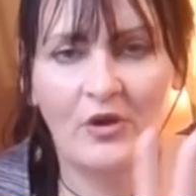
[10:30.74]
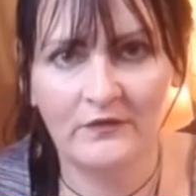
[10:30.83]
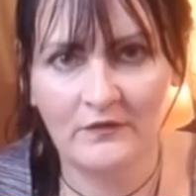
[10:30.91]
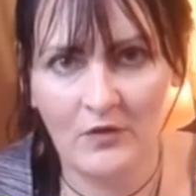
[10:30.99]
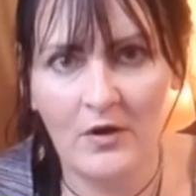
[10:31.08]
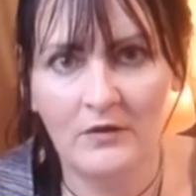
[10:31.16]

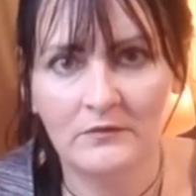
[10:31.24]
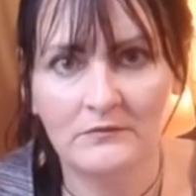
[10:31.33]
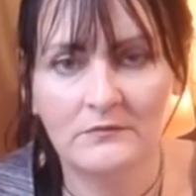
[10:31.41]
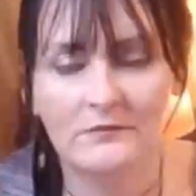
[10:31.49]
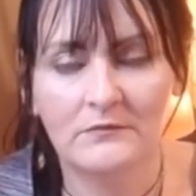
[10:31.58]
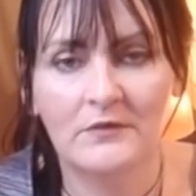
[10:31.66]
chances are
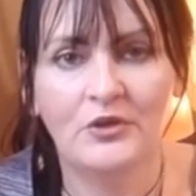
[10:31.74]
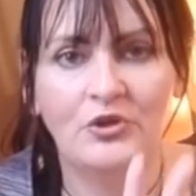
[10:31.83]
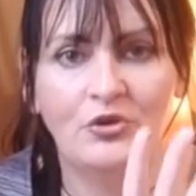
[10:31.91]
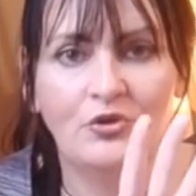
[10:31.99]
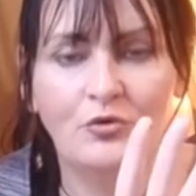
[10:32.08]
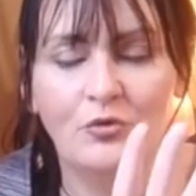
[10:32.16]

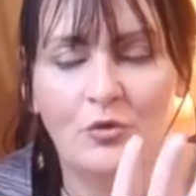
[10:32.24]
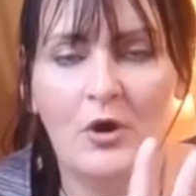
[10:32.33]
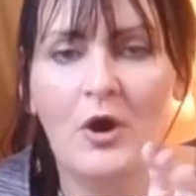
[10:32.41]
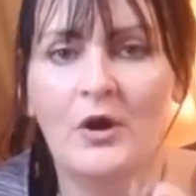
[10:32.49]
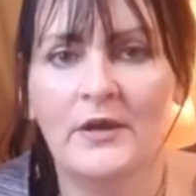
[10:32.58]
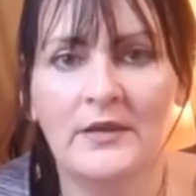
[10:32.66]

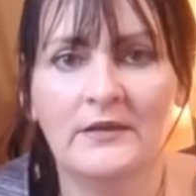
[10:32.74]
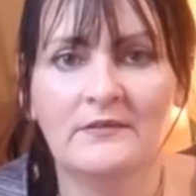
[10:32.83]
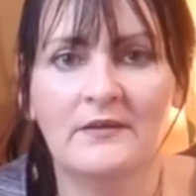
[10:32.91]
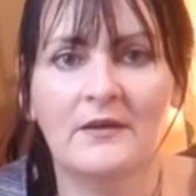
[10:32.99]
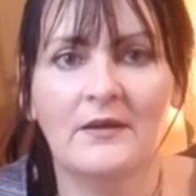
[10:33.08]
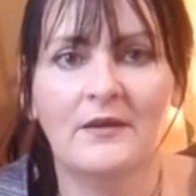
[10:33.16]
you are
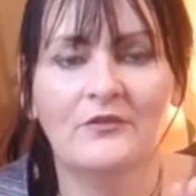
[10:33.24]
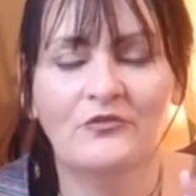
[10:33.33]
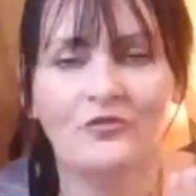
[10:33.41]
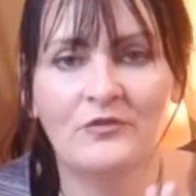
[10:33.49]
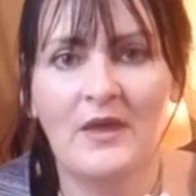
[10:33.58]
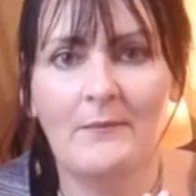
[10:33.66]
connecting
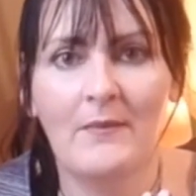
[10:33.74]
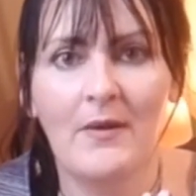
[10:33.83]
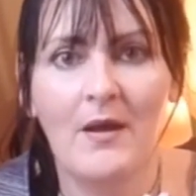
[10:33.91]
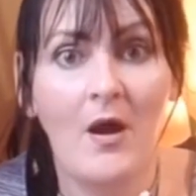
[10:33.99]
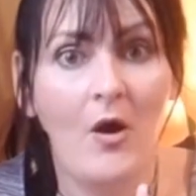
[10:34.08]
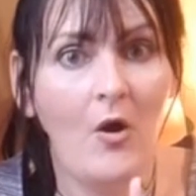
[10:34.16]
to
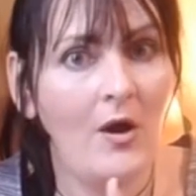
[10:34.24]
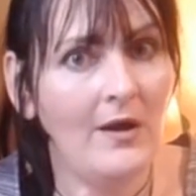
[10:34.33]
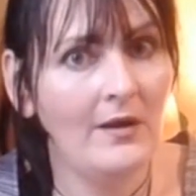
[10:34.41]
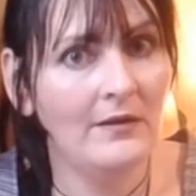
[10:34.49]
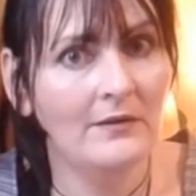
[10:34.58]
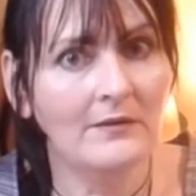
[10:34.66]
them.
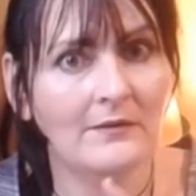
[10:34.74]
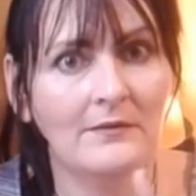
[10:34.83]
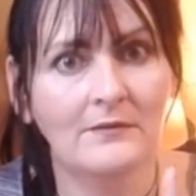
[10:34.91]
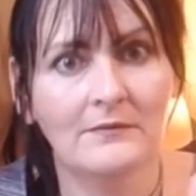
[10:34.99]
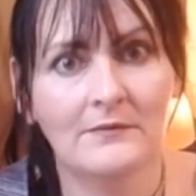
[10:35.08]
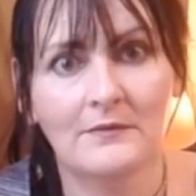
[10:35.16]

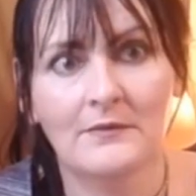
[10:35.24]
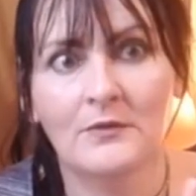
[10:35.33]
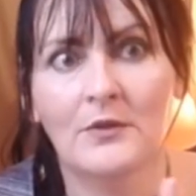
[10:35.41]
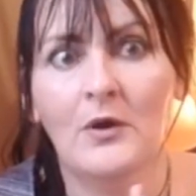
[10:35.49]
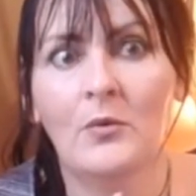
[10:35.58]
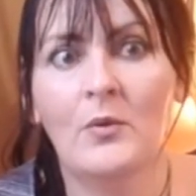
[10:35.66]
Oh,
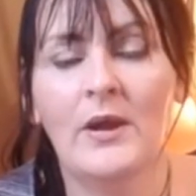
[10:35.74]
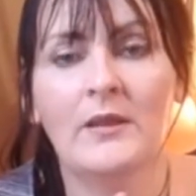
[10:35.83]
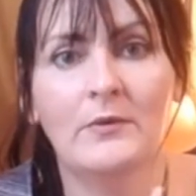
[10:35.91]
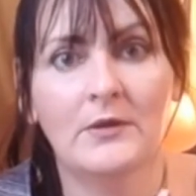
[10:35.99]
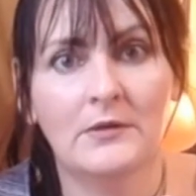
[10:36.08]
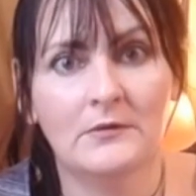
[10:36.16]
now
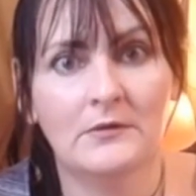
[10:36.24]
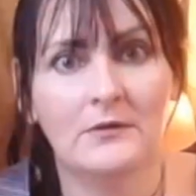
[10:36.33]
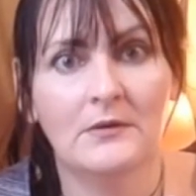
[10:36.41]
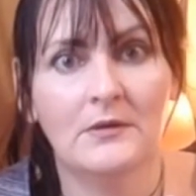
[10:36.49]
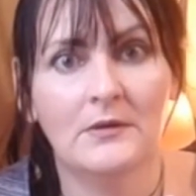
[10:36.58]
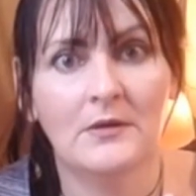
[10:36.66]
wait a minute.
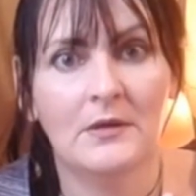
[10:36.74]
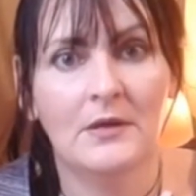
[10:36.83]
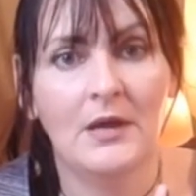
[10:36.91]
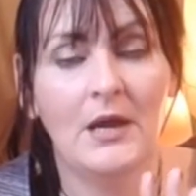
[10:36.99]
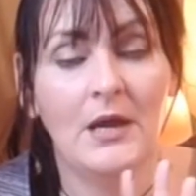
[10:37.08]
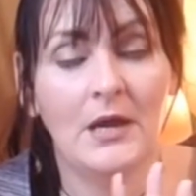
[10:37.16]

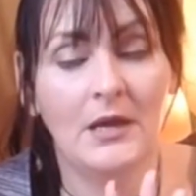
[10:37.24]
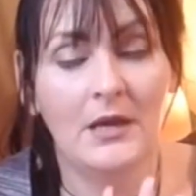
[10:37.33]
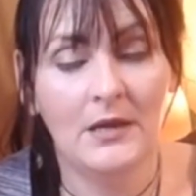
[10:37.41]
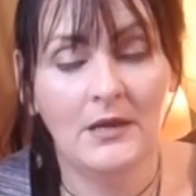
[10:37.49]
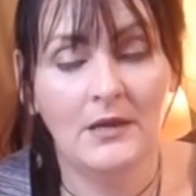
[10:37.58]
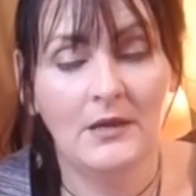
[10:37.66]

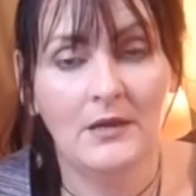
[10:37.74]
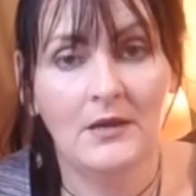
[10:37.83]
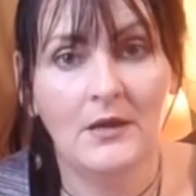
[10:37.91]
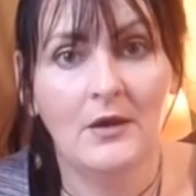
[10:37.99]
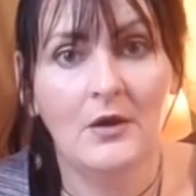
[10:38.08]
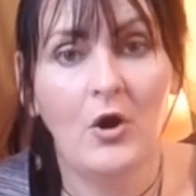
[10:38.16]
Uh-huh.
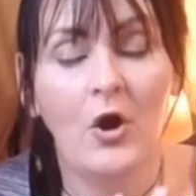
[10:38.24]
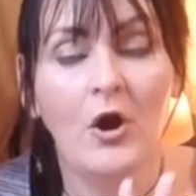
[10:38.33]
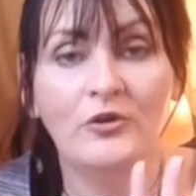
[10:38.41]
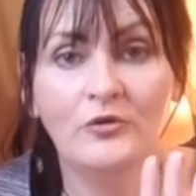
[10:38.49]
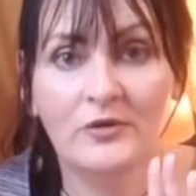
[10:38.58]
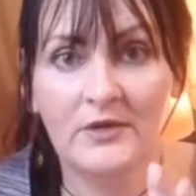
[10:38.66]

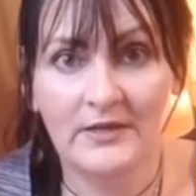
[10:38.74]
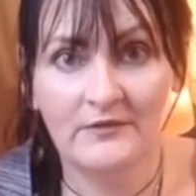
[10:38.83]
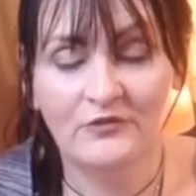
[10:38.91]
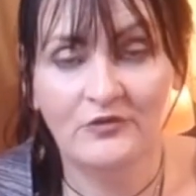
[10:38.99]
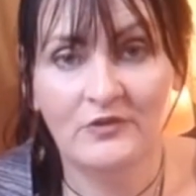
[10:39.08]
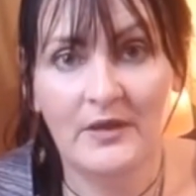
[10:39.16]
Are you
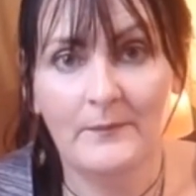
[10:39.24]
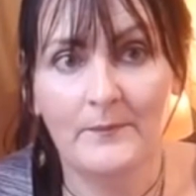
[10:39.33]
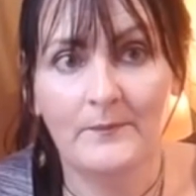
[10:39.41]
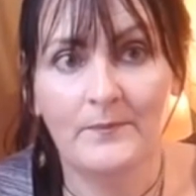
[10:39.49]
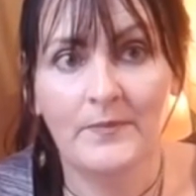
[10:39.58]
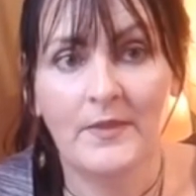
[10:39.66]
connecting to
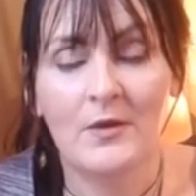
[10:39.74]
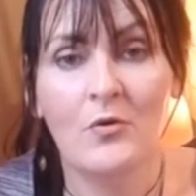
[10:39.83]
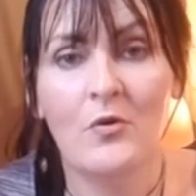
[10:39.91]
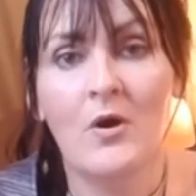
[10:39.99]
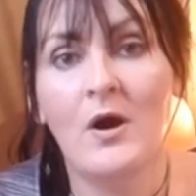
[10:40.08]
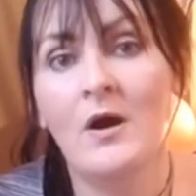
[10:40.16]
them?
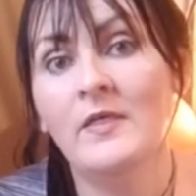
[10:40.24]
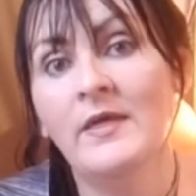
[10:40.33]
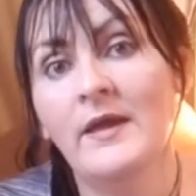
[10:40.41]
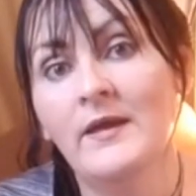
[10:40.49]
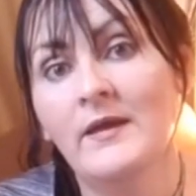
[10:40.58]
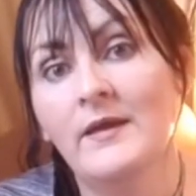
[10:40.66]
Or
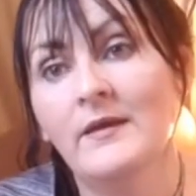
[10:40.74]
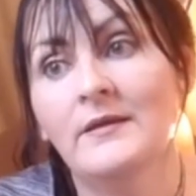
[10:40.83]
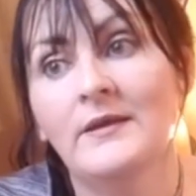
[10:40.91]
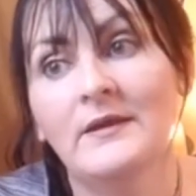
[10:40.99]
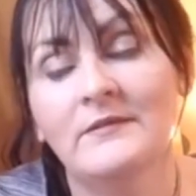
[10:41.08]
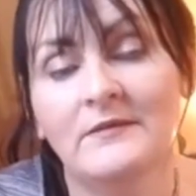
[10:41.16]
are they
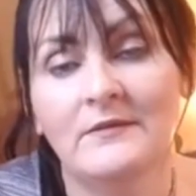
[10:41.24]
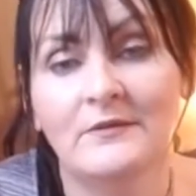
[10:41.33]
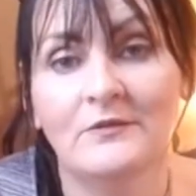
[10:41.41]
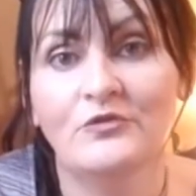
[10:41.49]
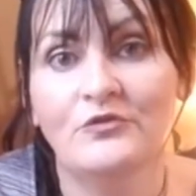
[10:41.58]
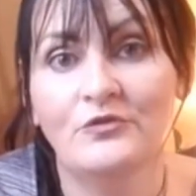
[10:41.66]

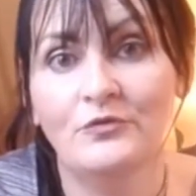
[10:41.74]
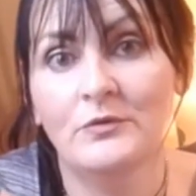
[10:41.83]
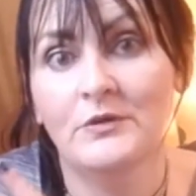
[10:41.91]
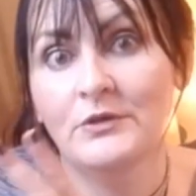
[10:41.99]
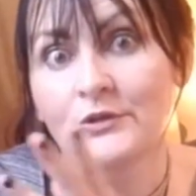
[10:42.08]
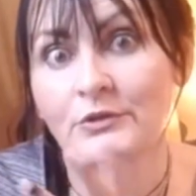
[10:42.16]
connecting to
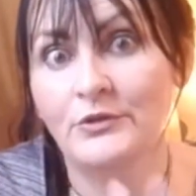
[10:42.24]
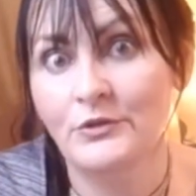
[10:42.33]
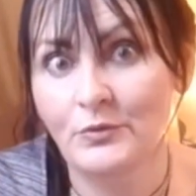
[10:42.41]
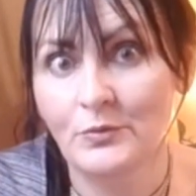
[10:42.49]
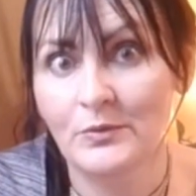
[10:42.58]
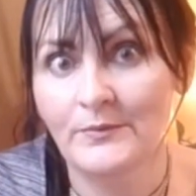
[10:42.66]

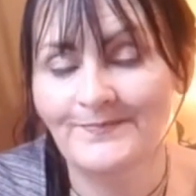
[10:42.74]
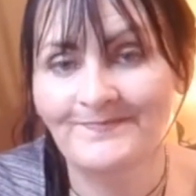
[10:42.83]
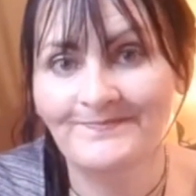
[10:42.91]
you?